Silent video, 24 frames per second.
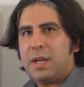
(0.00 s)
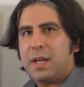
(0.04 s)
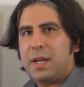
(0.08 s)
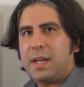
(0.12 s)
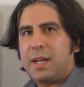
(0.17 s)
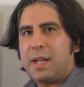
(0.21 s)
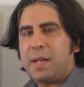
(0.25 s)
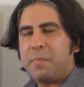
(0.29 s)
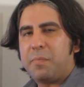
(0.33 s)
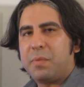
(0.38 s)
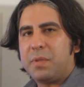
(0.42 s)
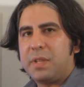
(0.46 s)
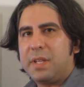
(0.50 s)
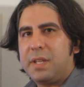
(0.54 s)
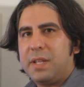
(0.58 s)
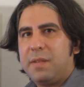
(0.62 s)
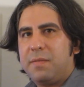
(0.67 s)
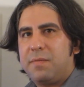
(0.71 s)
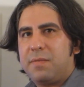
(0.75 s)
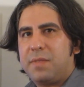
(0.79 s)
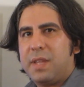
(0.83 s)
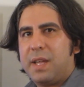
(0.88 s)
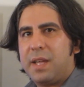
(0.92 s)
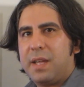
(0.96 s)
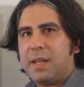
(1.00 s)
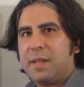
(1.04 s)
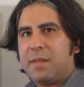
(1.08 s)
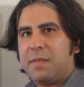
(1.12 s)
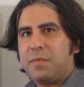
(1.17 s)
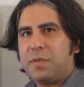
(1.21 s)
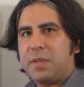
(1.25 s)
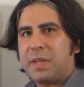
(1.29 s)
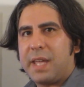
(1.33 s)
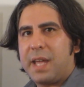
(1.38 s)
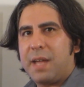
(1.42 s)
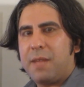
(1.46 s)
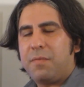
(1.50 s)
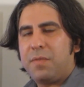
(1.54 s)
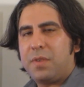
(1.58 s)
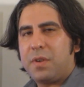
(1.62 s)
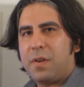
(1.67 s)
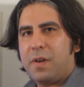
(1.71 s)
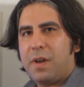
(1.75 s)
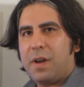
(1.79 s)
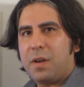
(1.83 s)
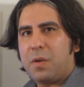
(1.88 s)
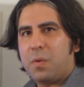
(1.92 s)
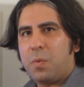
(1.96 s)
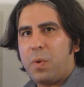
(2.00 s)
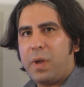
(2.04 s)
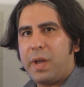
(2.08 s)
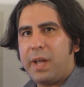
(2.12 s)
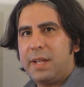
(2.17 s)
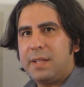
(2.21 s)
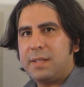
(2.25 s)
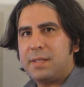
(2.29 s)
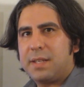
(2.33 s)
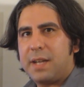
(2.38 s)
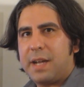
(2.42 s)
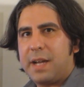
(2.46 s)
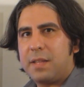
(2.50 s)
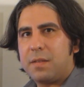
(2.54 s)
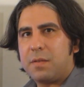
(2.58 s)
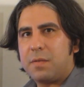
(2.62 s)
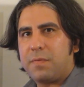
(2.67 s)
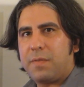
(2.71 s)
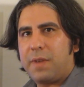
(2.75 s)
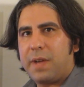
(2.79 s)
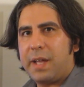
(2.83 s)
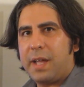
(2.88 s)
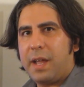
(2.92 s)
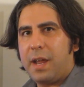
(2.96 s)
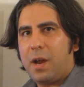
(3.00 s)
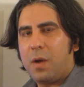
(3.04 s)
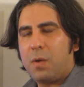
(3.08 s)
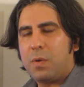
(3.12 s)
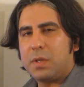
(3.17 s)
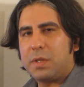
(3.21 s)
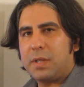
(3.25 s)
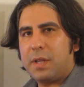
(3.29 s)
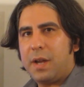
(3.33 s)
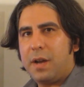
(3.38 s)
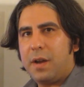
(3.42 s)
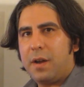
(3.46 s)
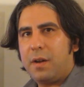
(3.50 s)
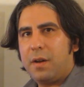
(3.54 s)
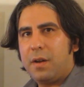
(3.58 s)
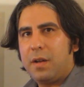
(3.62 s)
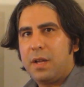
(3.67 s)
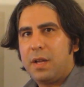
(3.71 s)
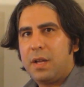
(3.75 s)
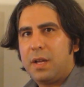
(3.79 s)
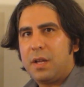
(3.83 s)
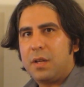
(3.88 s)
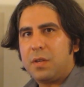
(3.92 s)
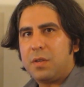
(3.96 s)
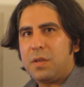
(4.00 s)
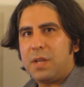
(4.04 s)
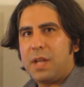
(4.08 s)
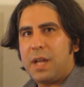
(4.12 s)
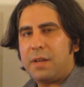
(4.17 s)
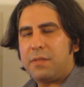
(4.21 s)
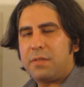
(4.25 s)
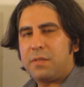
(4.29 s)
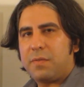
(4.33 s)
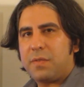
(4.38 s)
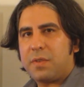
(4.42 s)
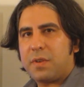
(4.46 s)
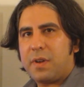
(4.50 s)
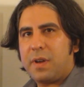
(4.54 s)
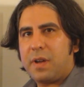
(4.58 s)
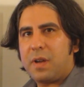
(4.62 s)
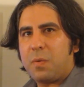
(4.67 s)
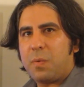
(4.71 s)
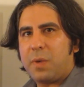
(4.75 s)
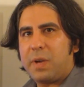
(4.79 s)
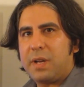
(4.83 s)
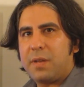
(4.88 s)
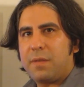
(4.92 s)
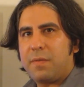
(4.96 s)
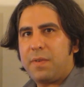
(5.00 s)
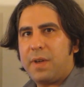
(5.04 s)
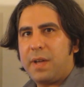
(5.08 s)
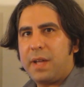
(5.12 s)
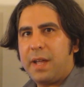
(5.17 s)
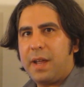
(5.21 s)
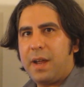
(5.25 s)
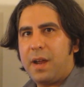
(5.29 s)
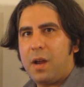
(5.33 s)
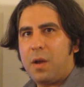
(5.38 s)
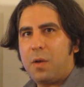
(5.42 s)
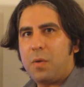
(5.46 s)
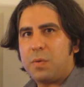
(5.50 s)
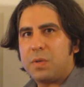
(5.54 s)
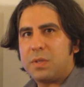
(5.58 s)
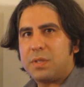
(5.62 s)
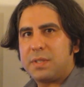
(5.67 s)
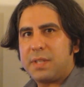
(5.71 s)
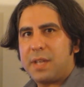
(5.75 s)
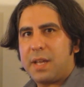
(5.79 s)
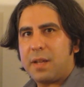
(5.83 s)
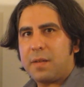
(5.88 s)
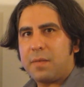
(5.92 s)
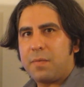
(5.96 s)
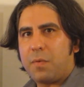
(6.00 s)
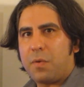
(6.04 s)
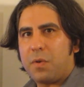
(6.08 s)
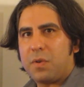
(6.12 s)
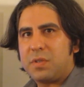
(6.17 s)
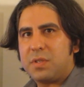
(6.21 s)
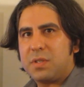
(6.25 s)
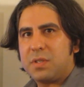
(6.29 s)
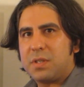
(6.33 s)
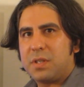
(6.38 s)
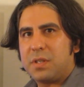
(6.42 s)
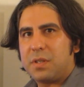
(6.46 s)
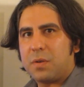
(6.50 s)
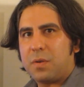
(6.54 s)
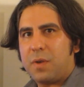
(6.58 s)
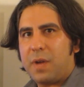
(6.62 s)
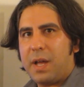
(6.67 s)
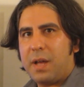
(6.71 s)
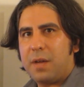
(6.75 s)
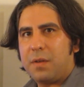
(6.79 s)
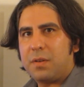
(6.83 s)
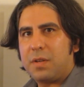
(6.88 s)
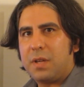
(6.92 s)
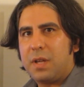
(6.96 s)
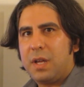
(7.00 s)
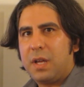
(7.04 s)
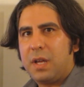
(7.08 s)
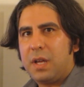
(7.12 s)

And I believe that if you can't figure out a way to either fight air with air, you have to figure out a way to fight air with static forces on the ground.